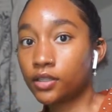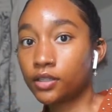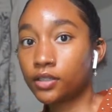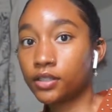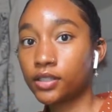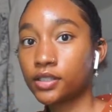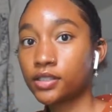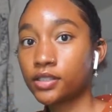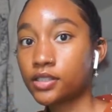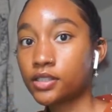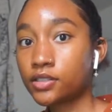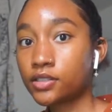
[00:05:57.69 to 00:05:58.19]

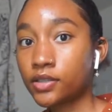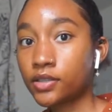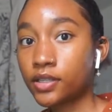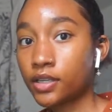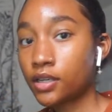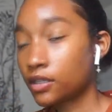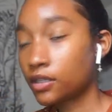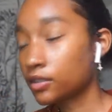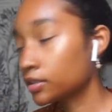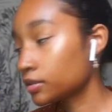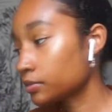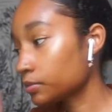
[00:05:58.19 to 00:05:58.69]
Okay, so I
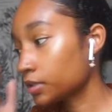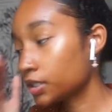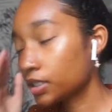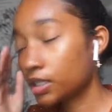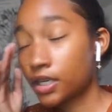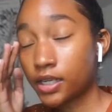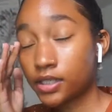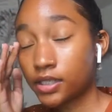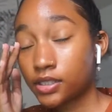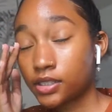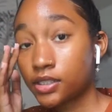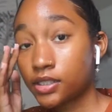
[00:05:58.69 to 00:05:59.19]
got them
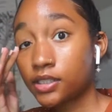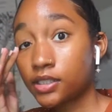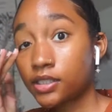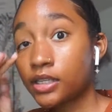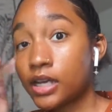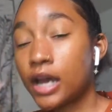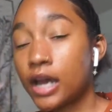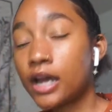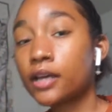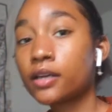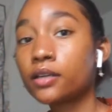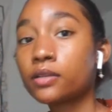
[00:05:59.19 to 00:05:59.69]
connected.
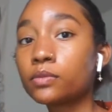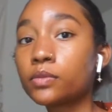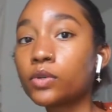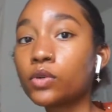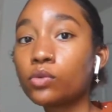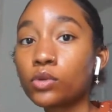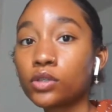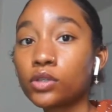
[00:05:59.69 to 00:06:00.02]
I'm